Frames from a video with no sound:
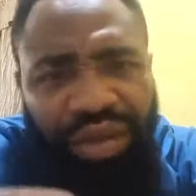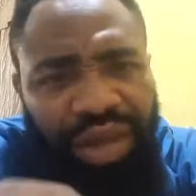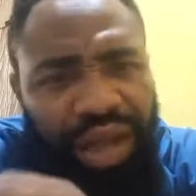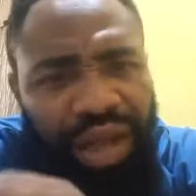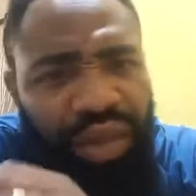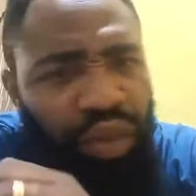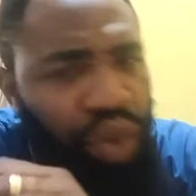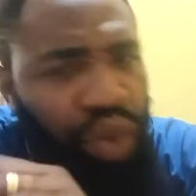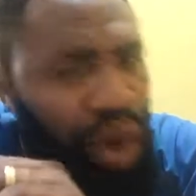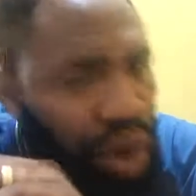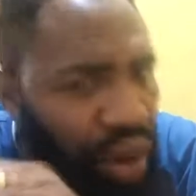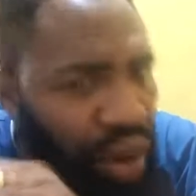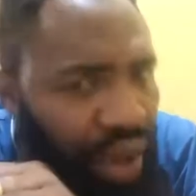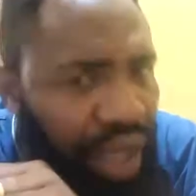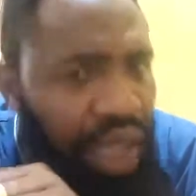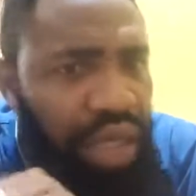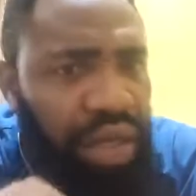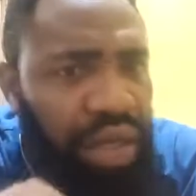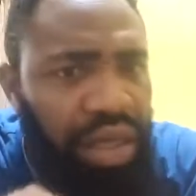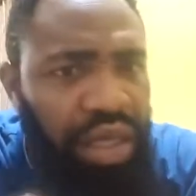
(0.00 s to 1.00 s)
Say, work on
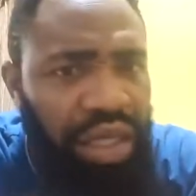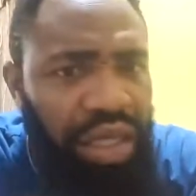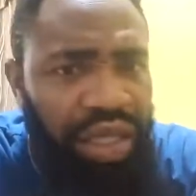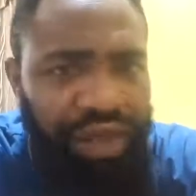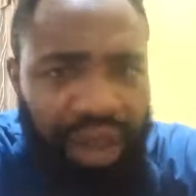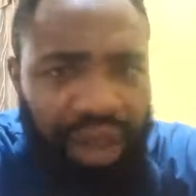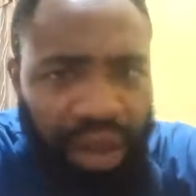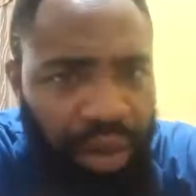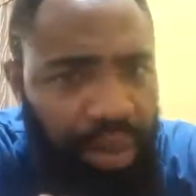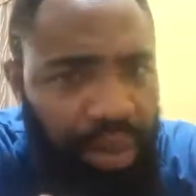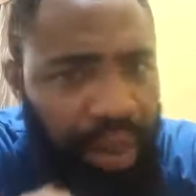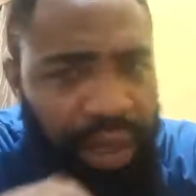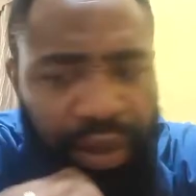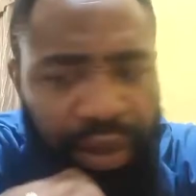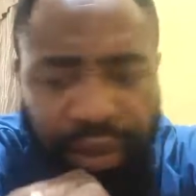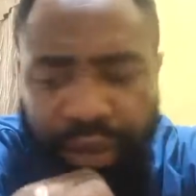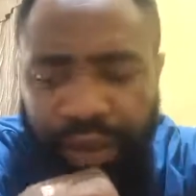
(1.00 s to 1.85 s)
it, develop it.